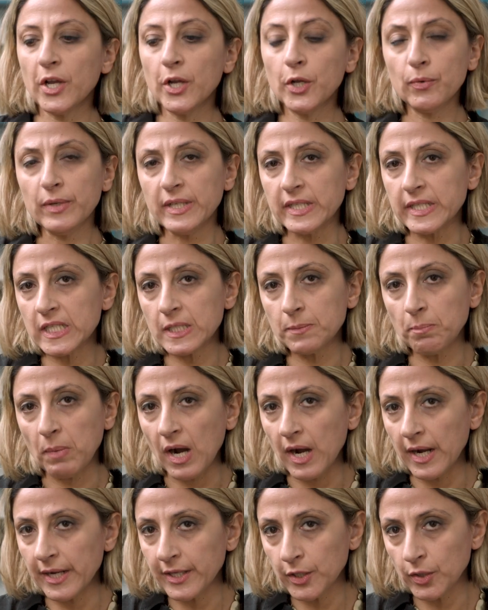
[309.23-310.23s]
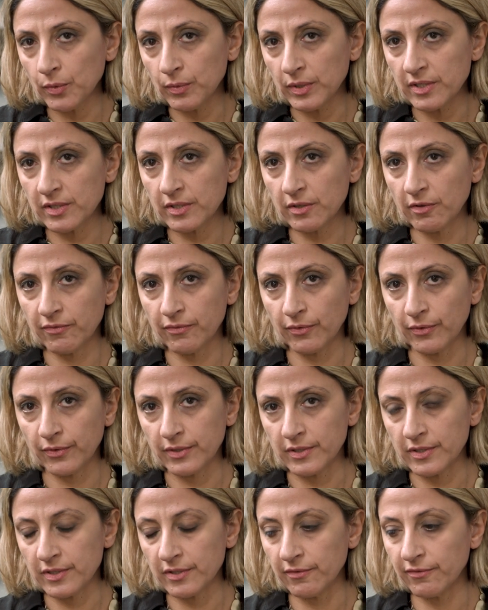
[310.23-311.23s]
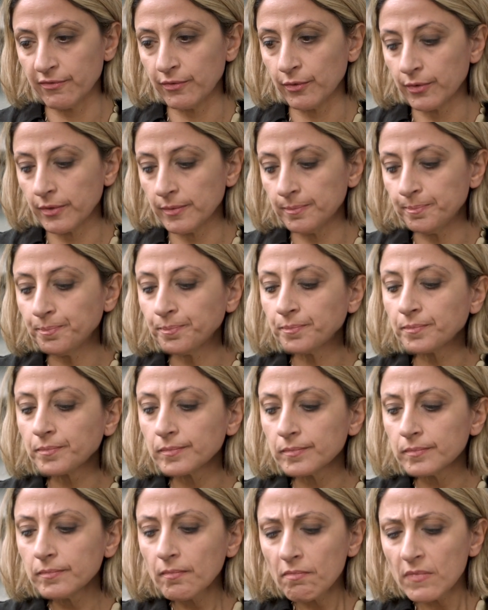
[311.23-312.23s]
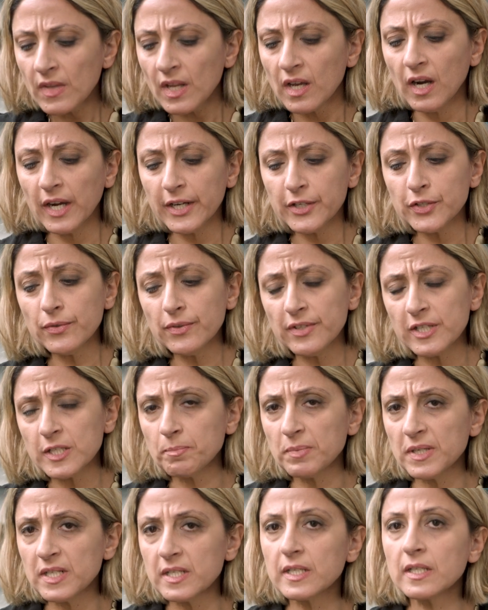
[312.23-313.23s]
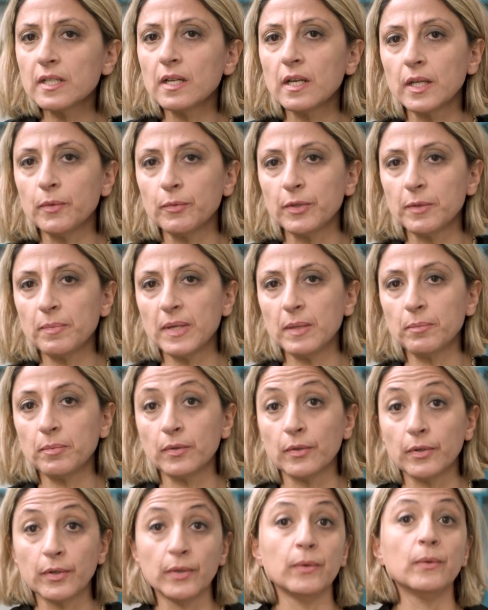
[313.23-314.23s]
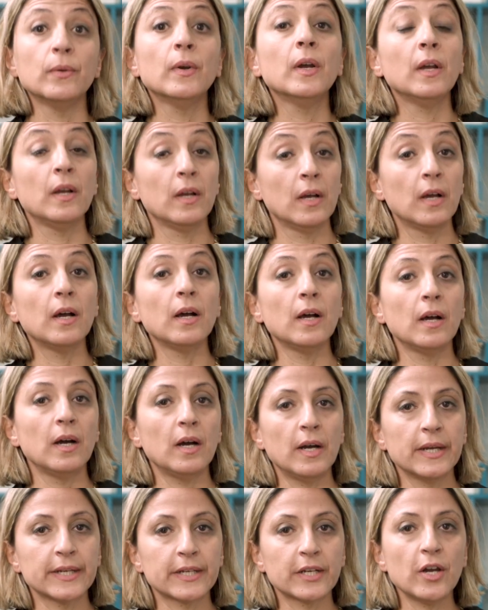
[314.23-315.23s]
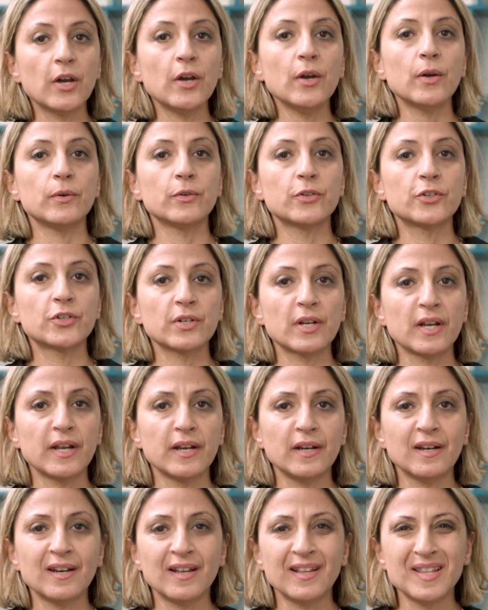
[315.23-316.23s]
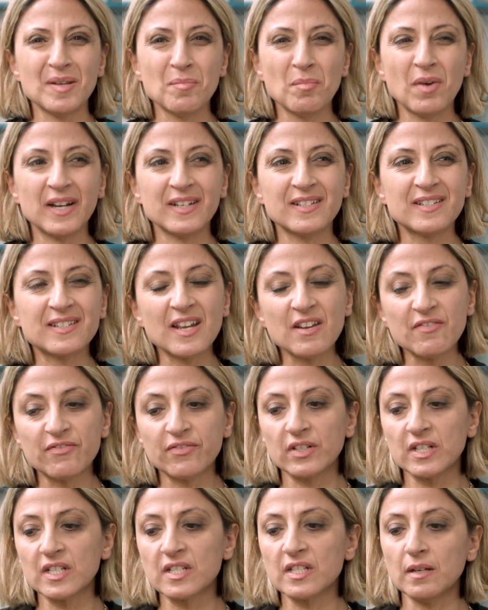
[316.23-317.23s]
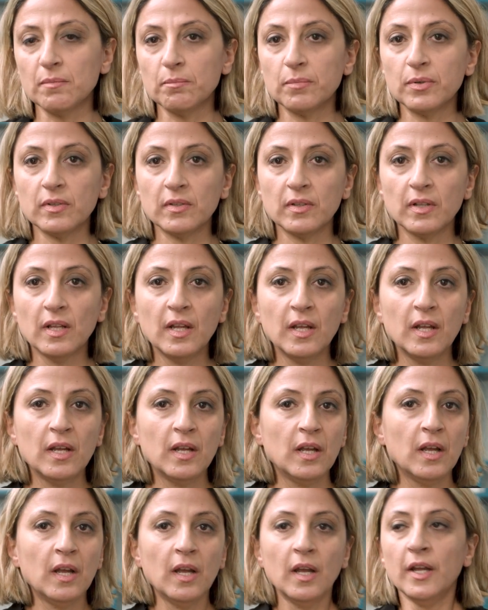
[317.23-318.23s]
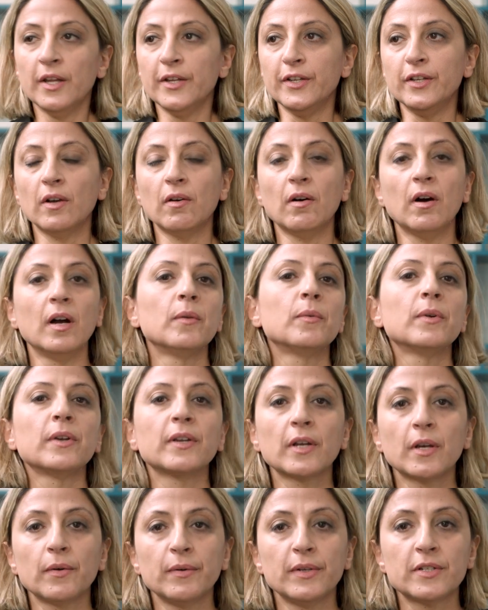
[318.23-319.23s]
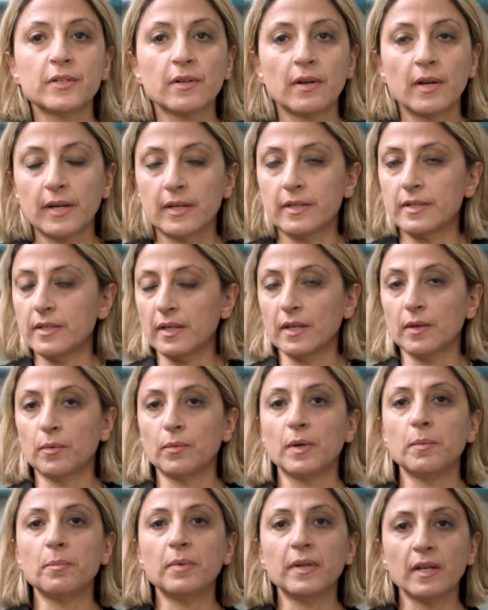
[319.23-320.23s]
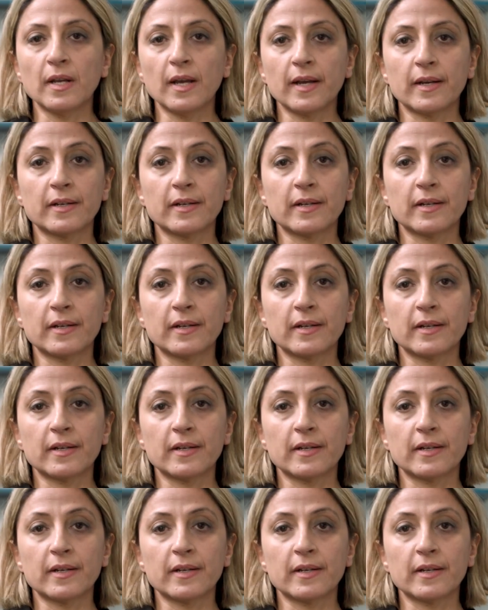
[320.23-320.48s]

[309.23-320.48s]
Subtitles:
who inspire you, and so forth and so forth. I do this particularly with people who I coach, and they might say, for example, you know, I want to go into acting, I want to be an